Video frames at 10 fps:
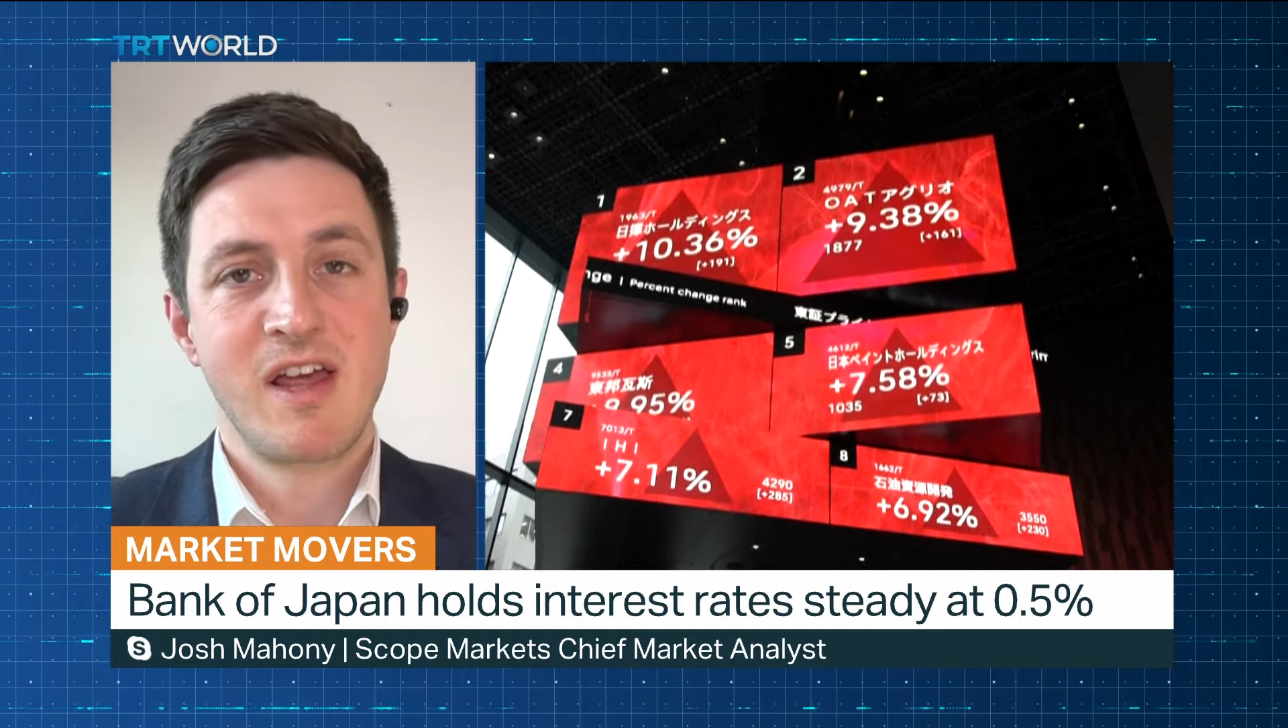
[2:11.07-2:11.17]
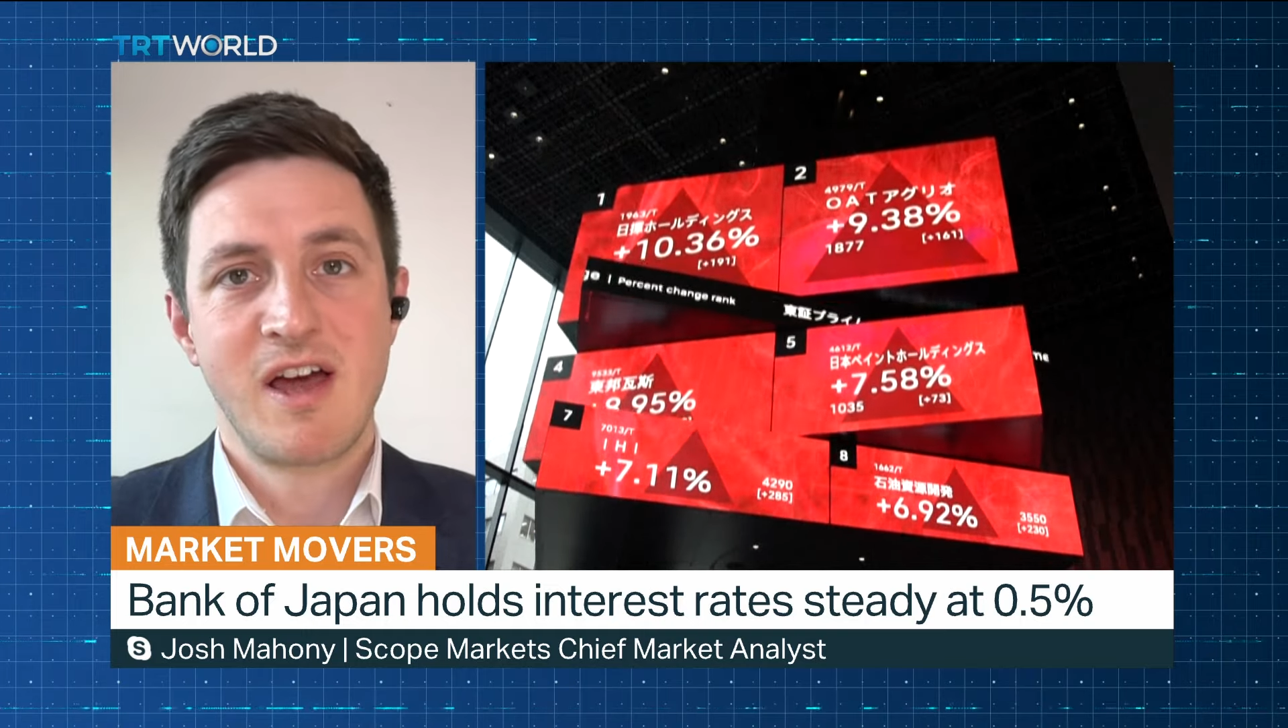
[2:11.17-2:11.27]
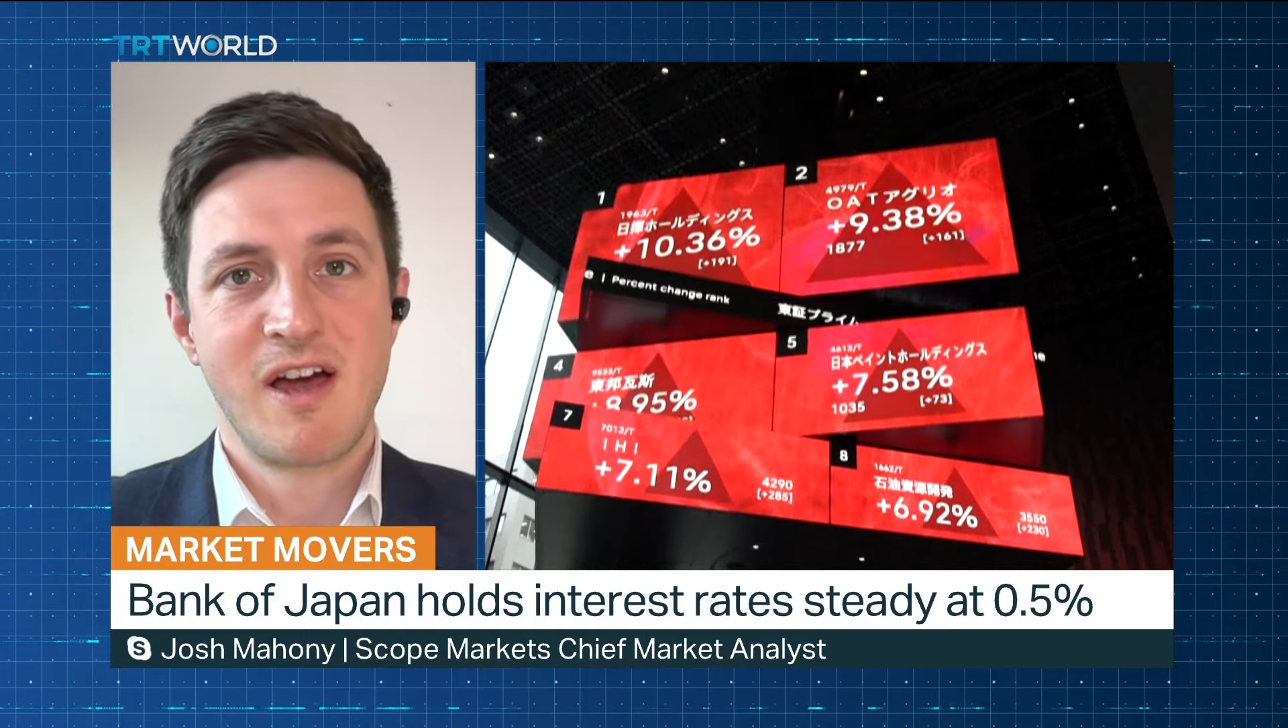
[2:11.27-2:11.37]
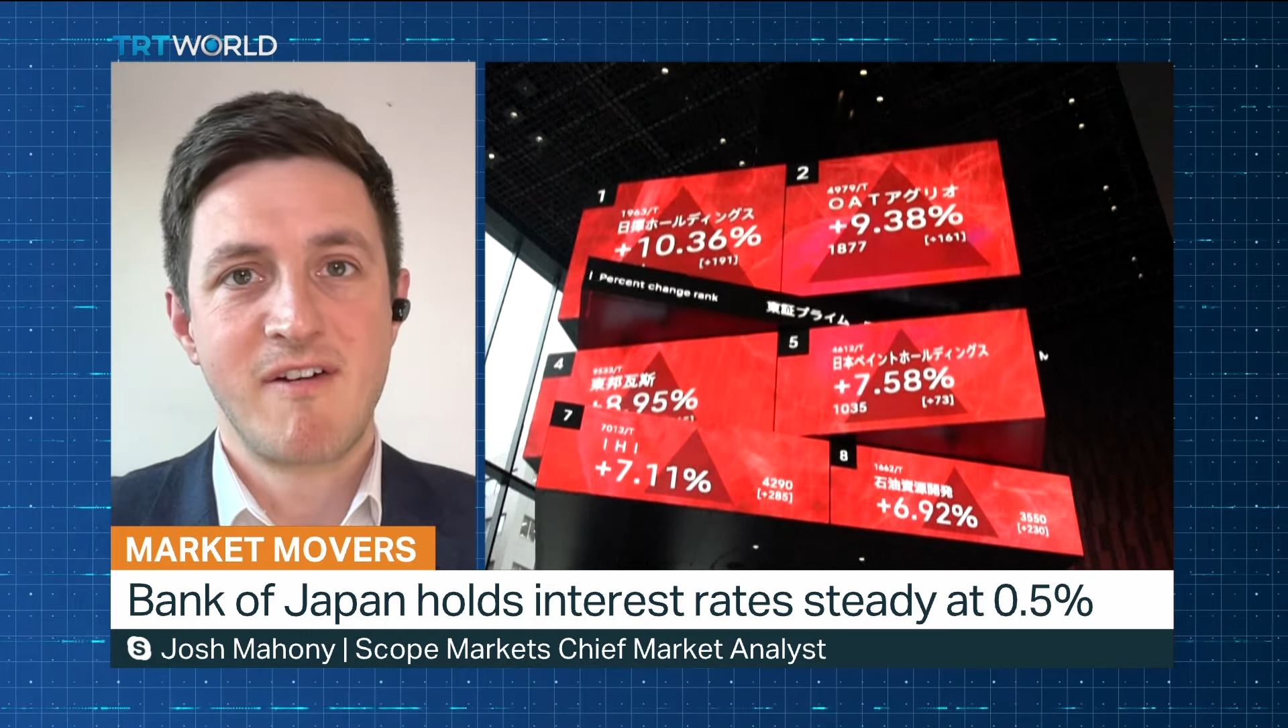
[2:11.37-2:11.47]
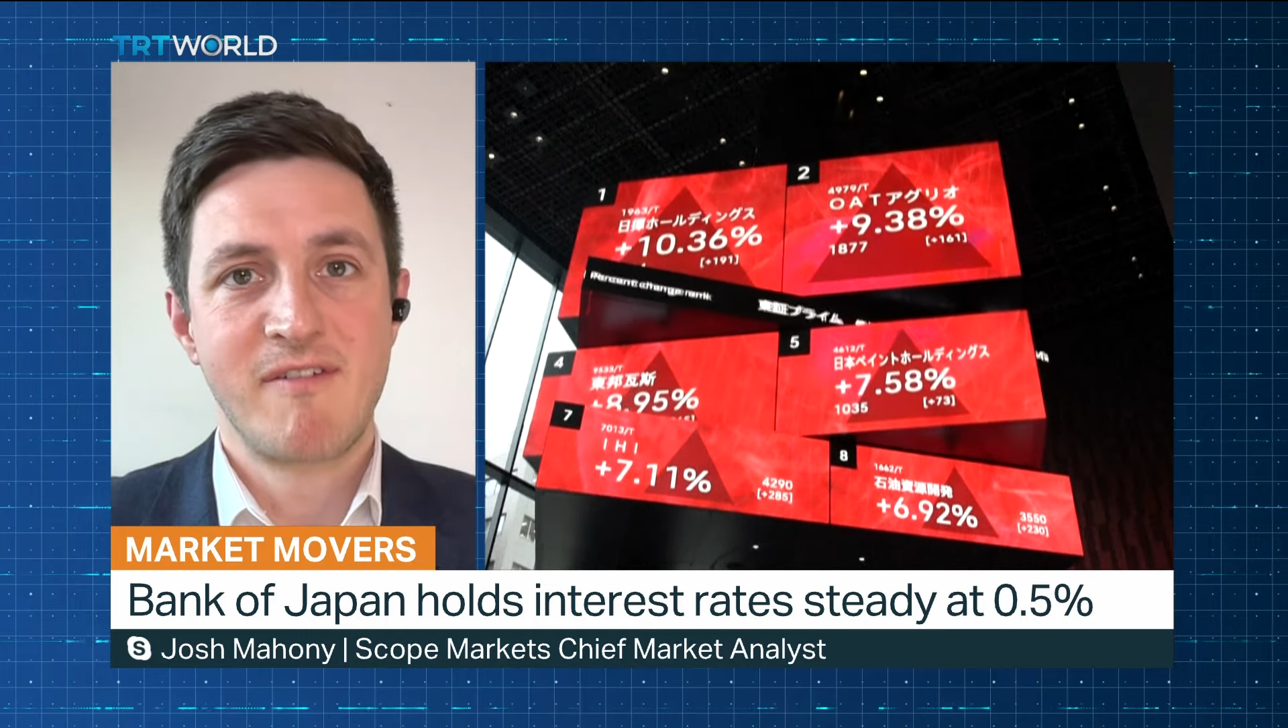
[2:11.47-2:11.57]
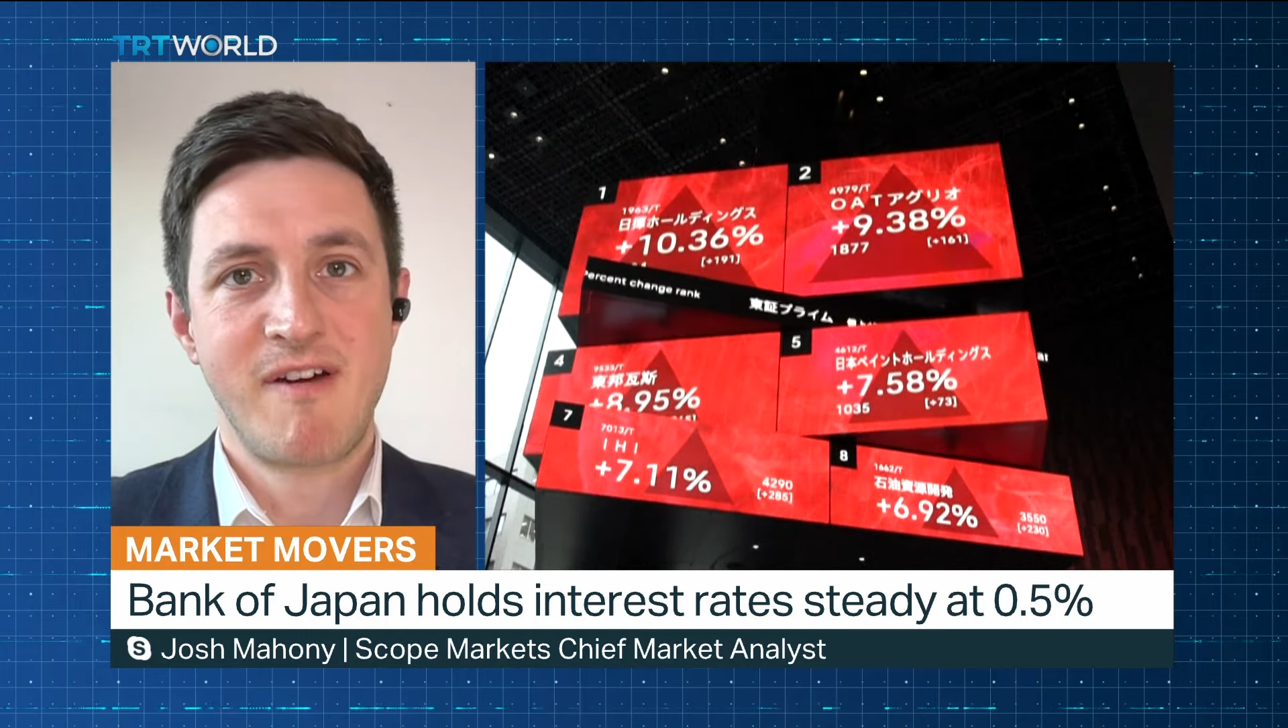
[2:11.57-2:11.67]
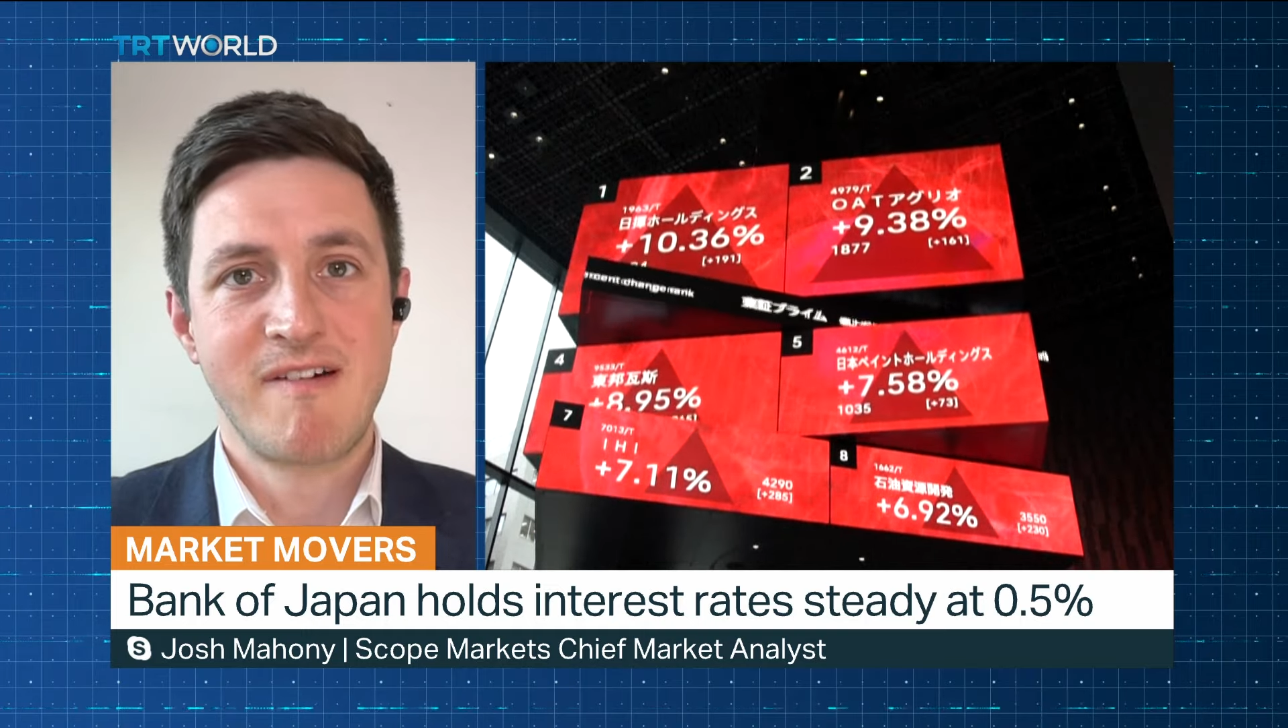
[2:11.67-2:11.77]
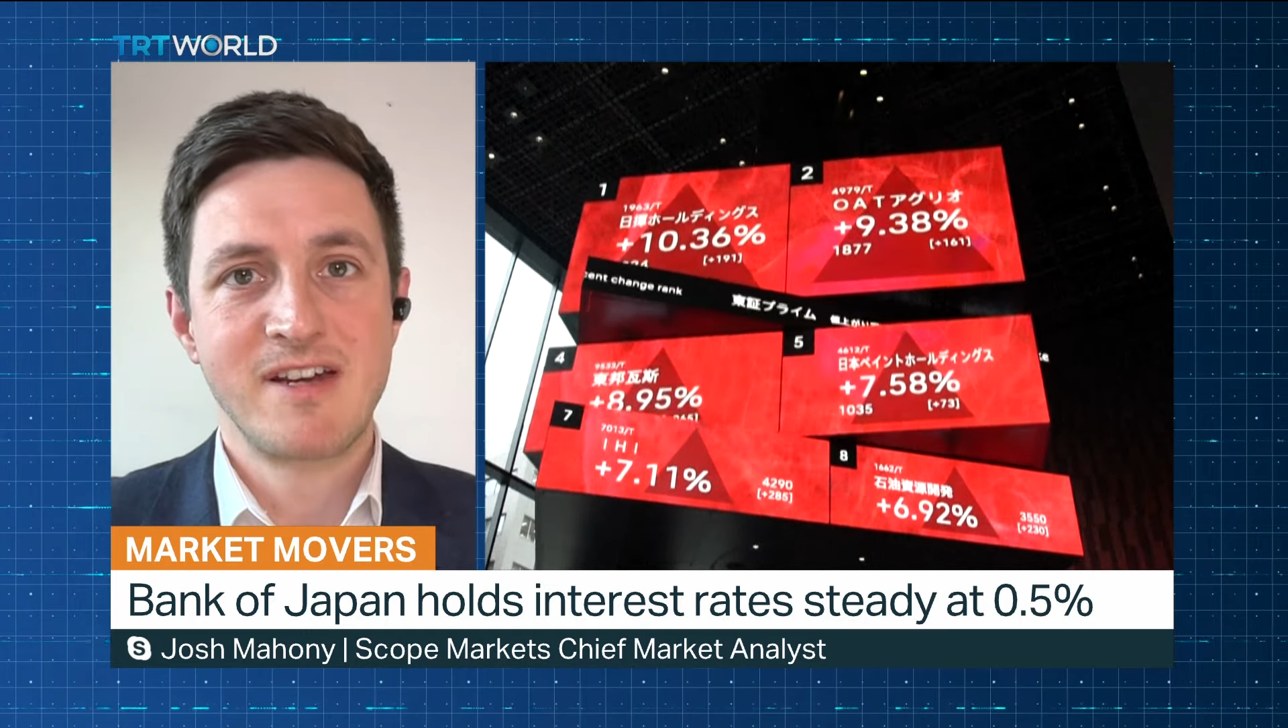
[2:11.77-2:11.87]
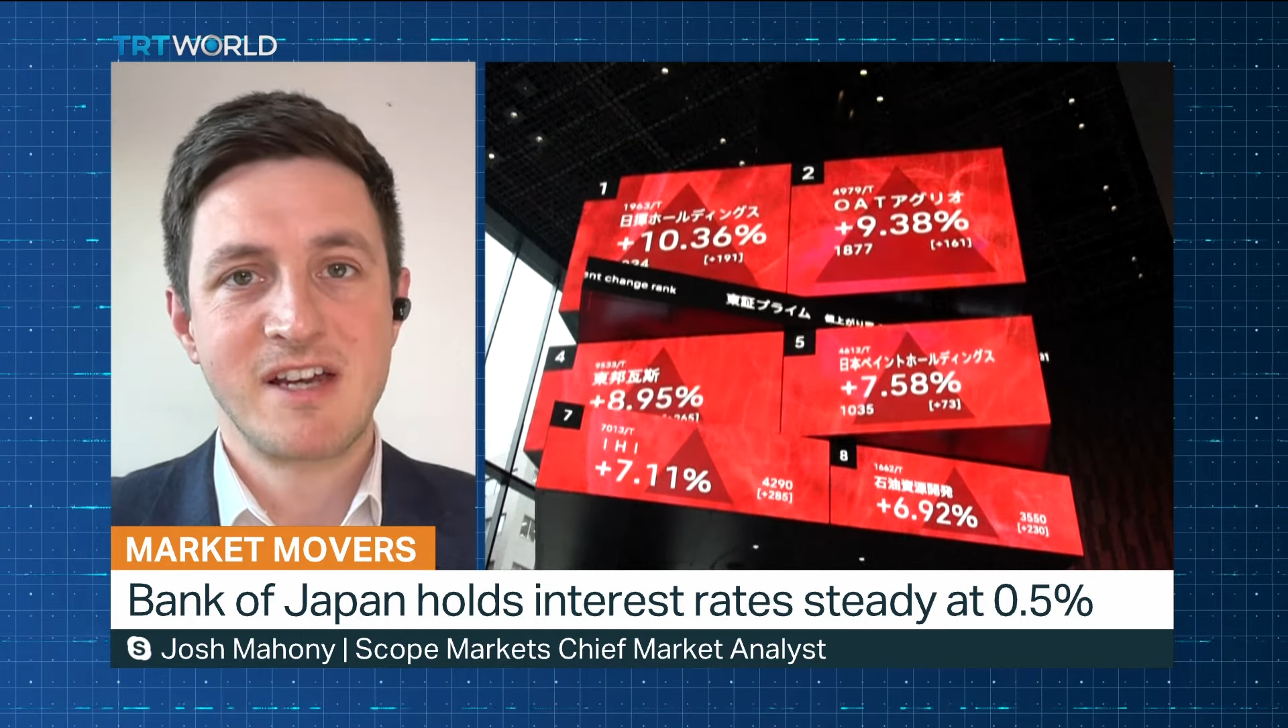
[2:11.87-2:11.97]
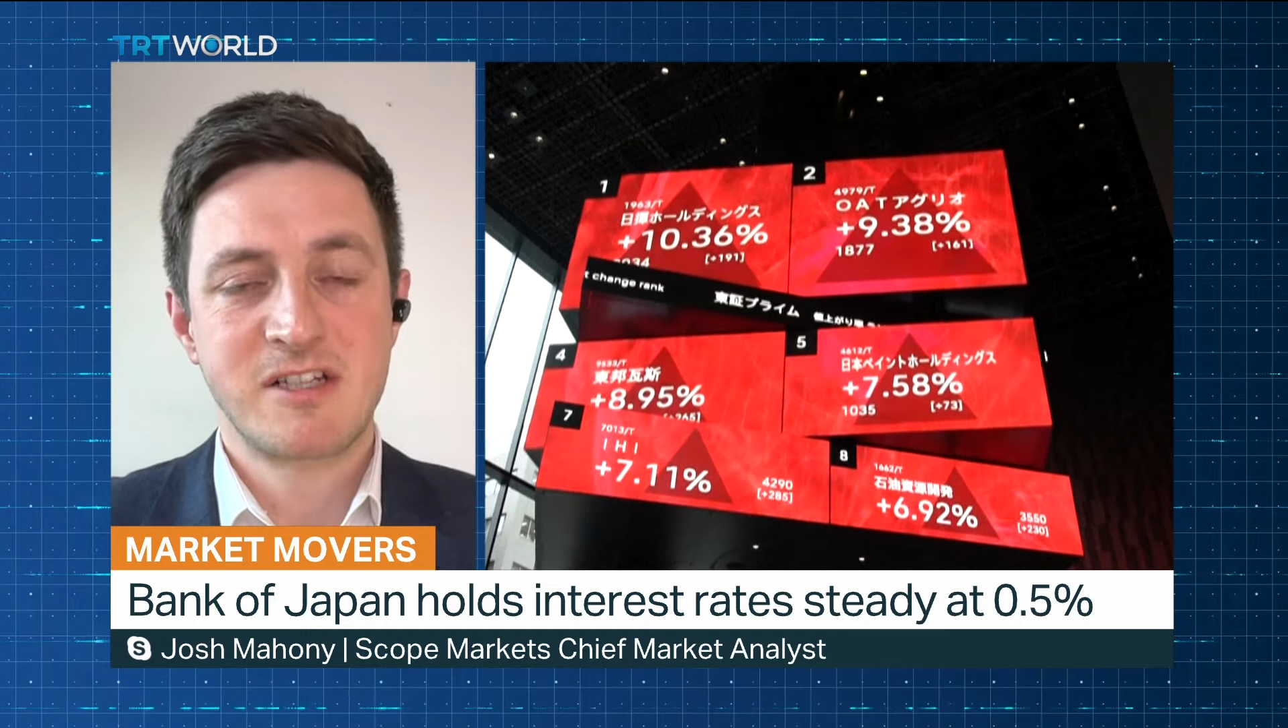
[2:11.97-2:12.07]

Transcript: very